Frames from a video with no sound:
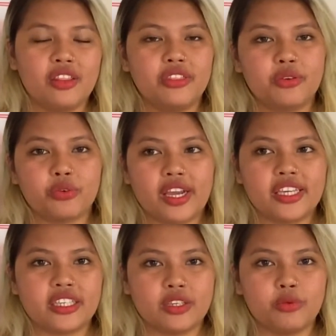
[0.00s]
the
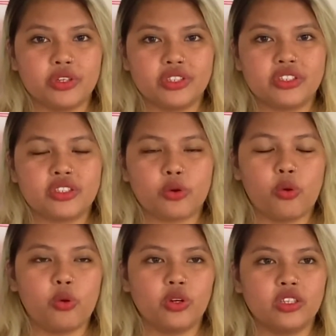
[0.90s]
right keywords
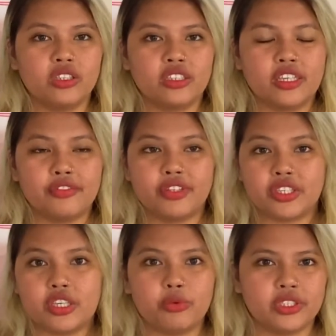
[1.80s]
or if the
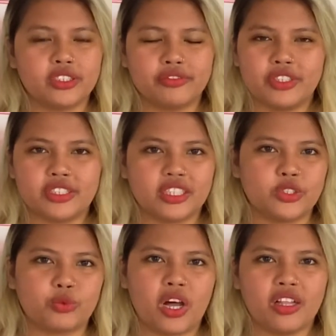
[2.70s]
keywords fit as
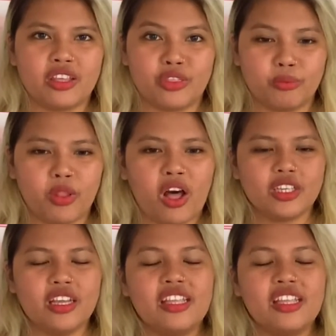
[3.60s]
well in the blog.